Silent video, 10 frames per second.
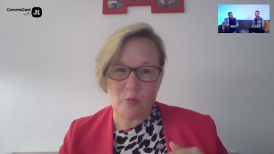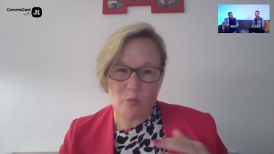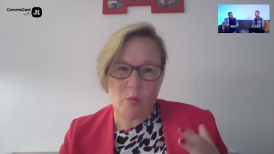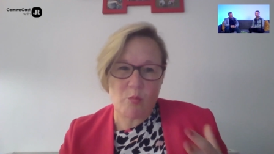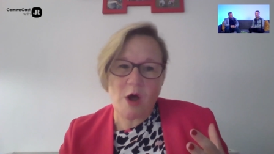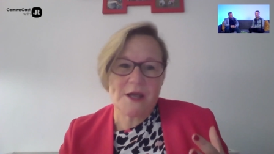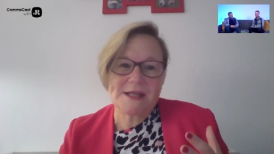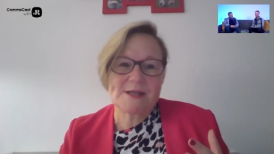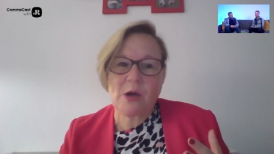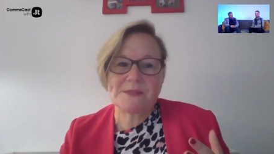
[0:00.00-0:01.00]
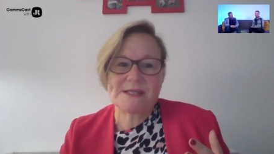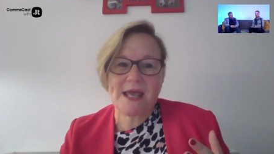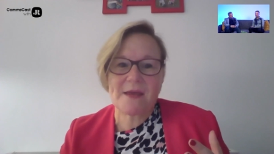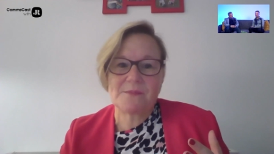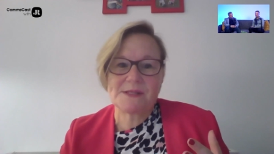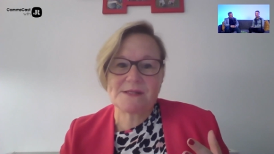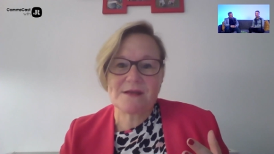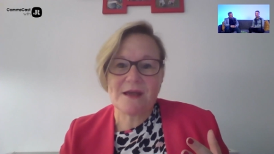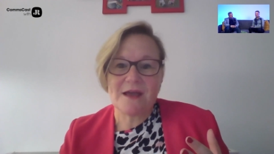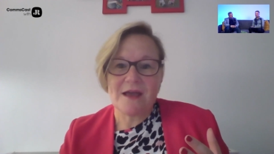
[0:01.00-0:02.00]
What are your top tips?
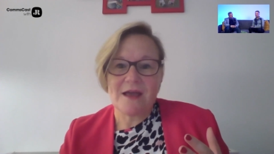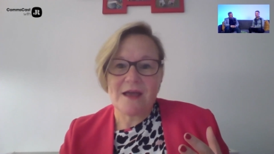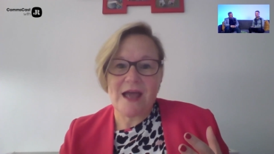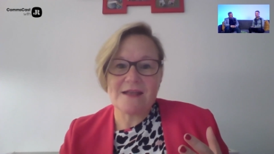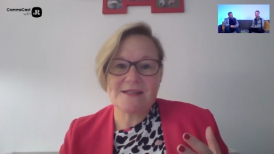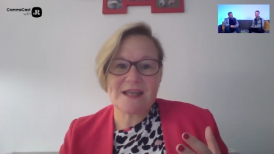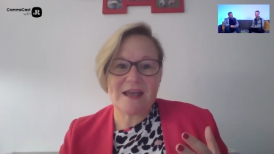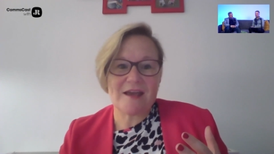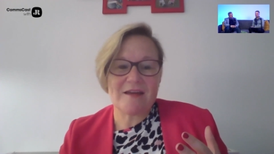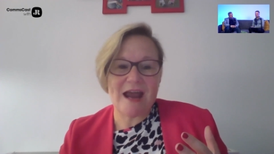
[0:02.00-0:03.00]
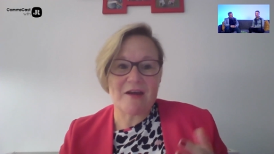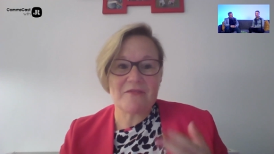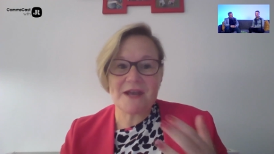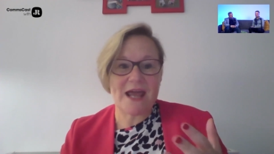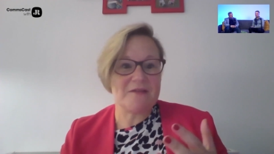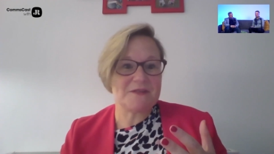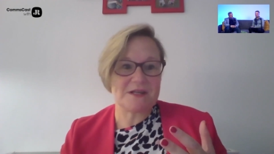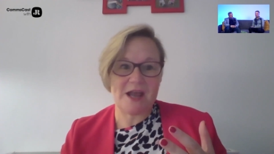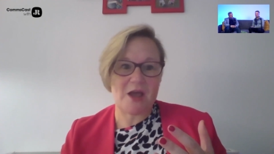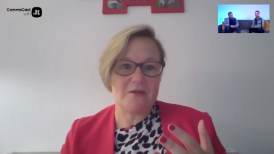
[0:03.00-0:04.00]
And so Gareth and I have
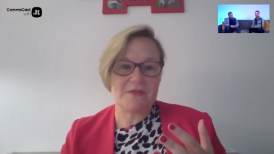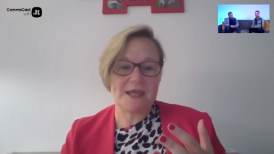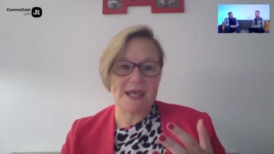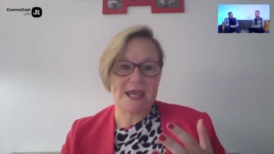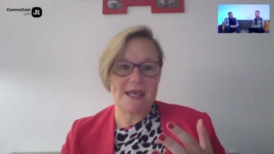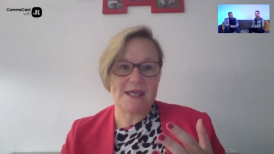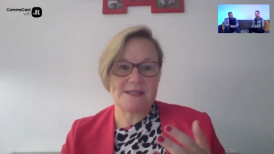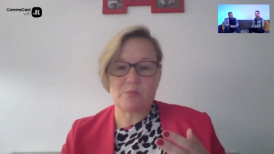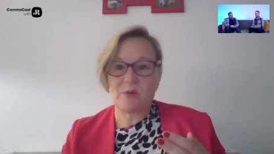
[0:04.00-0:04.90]
done it over the years